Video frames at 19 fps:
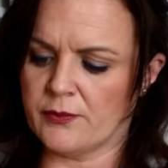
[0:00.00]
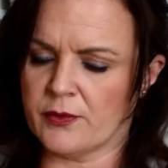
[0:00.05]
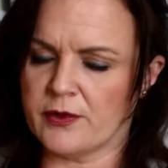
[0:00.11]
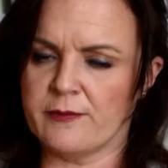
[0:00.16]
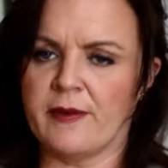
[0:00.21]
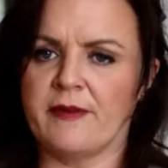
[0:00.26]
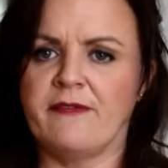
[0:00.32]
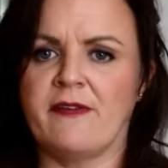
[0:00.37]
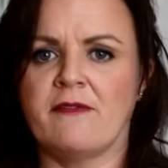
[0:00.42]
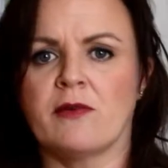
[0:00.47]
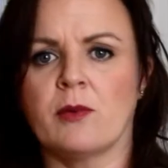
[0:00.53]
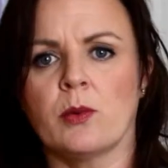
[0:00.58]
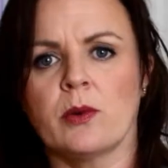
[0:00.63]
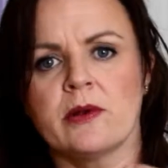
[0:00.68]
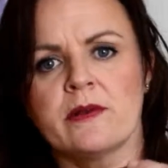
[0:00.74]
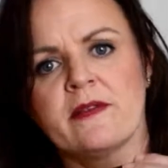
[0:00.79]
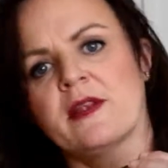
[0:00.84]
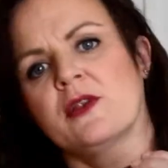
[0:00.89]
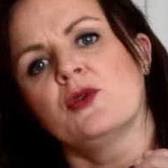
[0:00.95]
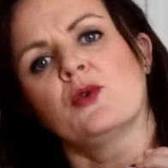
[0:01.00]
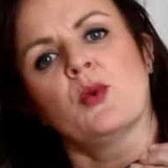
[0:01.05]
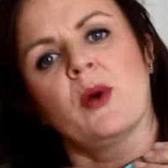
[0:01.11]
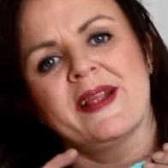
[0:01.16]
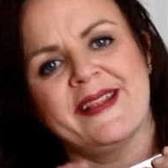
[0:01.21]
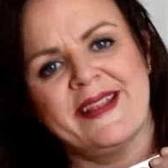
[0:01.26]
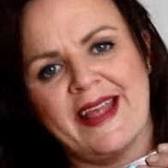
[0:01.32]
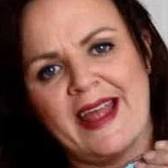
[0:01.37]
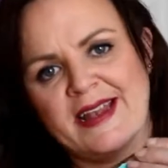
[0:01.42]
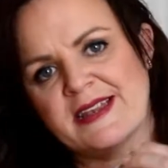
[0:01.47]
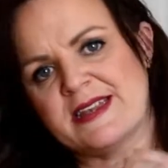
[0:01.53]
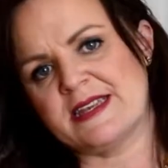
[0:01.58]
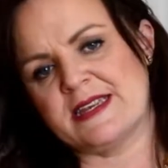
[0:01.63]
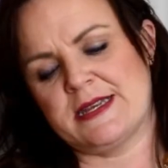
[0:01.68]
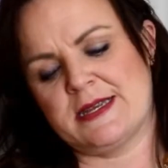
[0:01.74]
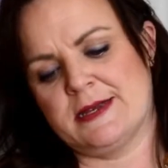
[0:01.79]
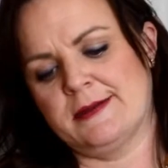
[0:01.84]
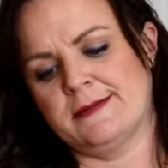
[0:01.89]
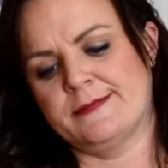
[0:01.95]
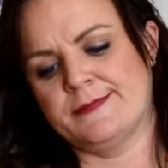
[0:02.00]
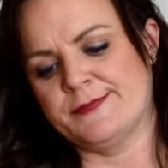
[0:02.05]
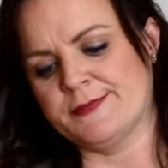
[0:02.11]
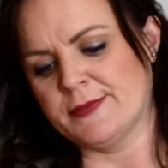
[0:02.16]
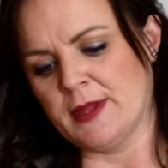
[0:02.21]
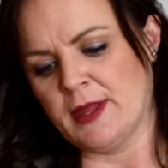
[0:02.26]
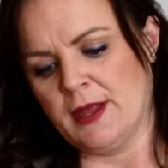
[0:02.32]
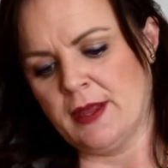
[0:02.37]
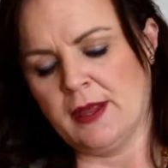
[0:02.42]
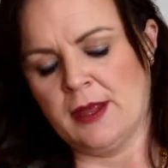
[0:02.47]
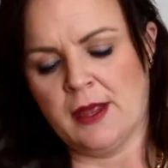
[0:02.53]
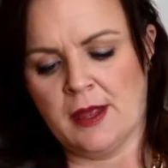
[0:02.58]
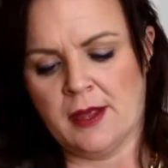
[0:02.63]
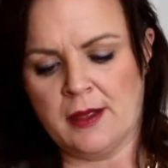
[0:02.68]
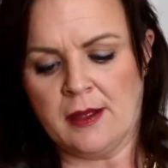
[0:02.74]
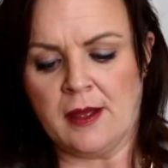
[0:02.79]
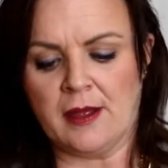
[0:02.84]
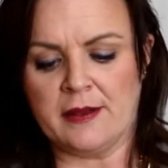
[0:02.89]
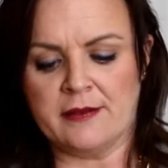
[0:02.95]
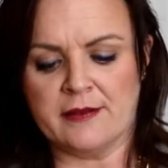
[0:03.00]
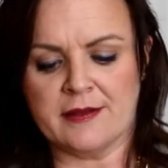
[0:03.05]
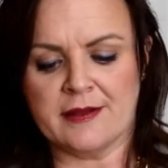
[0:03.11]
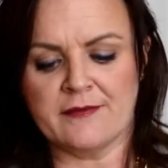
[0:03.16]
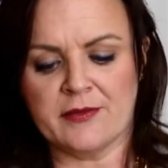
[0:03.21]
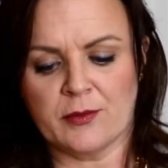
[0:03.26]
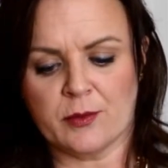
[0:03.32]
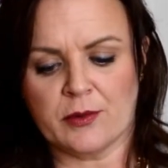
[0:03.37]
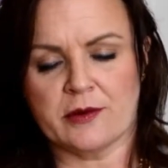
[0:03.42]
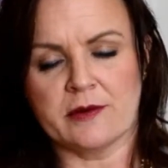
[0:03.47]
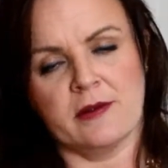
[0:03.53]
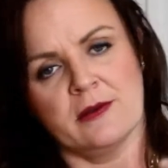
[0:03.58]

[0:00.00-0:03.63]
one of my favorite words, noisette. I just love the word